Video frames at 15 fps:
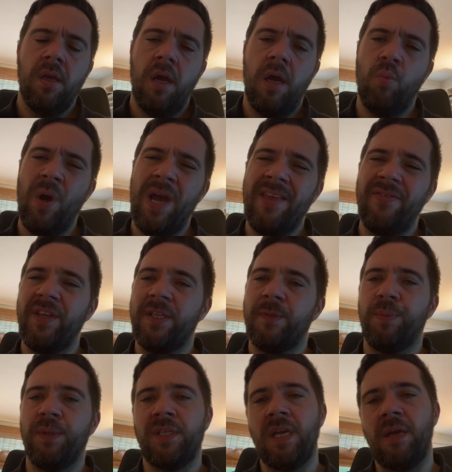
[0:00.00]
Where this
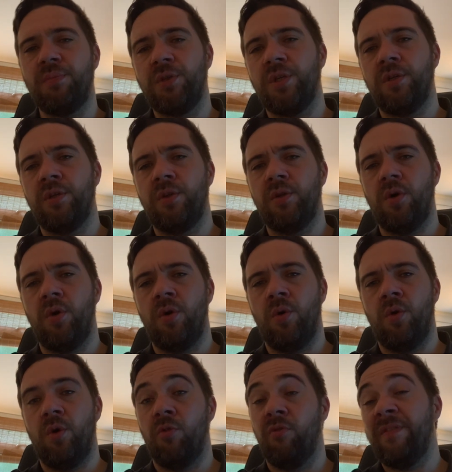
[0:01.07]
perception
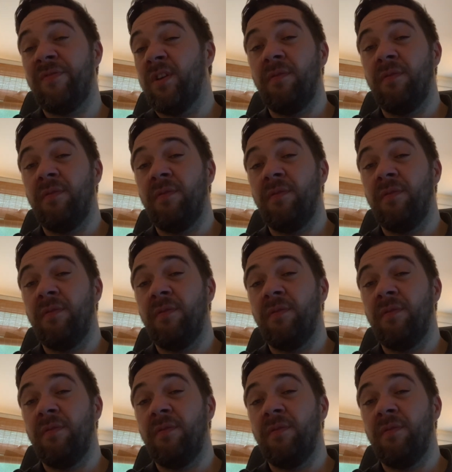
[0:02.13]
or even